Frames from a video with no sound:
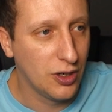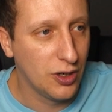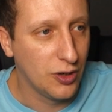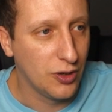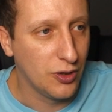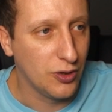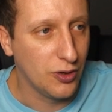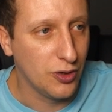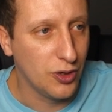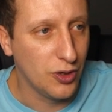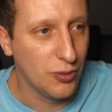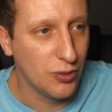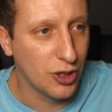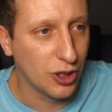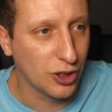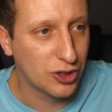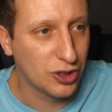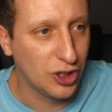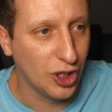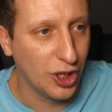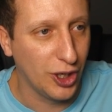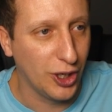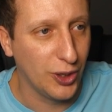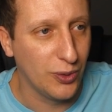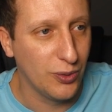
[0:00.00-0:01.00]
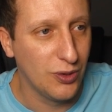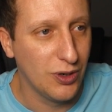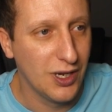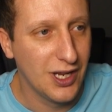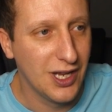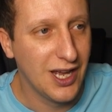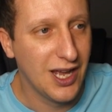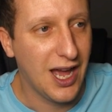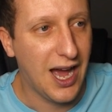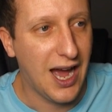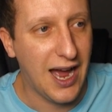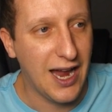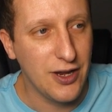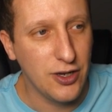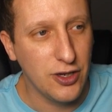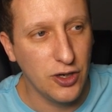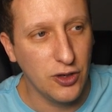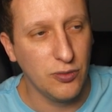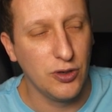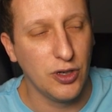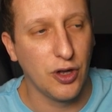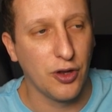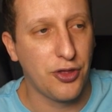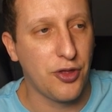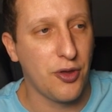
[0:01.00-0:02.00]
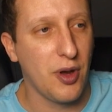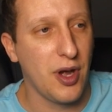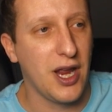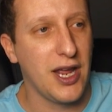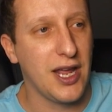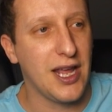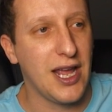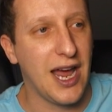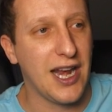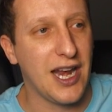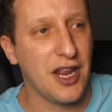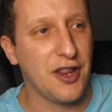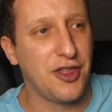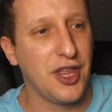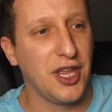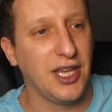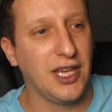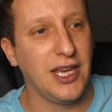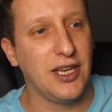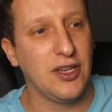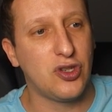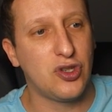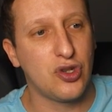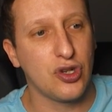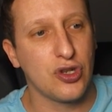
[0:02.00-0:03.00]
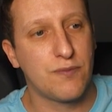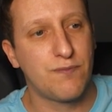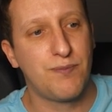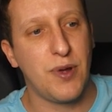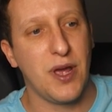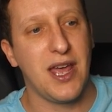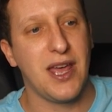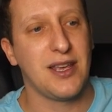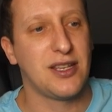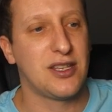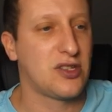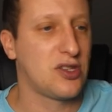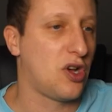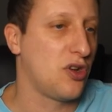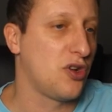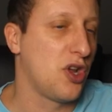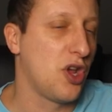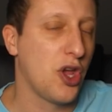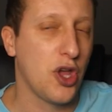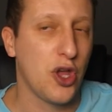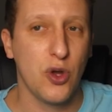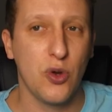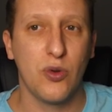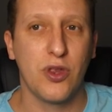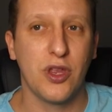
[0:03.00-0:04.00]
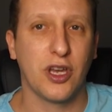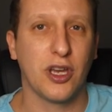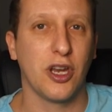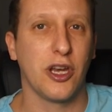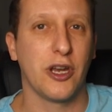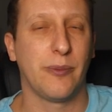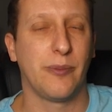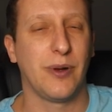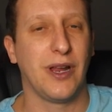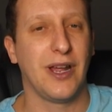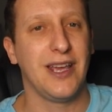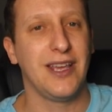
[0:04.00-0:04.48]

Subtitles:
Nuno 2, and Nuno 3, and I think it's just based on who they're going to play.